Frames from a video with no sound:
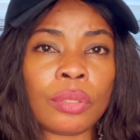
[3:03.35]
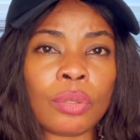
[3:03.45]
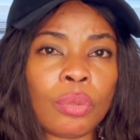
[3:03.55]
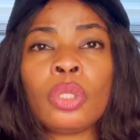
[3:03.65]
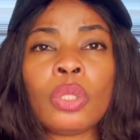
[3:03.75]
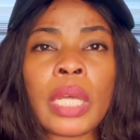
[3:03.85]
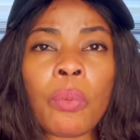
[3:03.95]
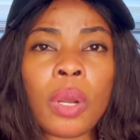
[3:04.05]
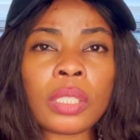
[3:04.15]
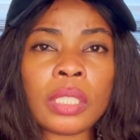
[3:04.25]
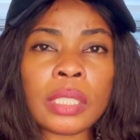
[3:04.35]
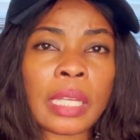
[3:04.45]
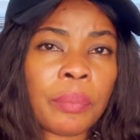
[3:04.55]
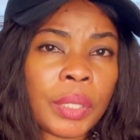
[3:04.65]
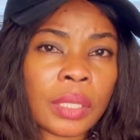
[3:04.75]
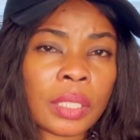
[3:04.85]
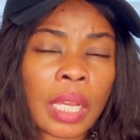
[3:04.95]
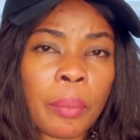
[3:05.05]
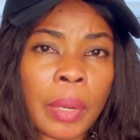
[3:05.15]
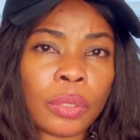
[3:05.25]
so so now what determines the
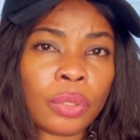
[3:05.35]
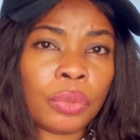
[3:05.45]
amount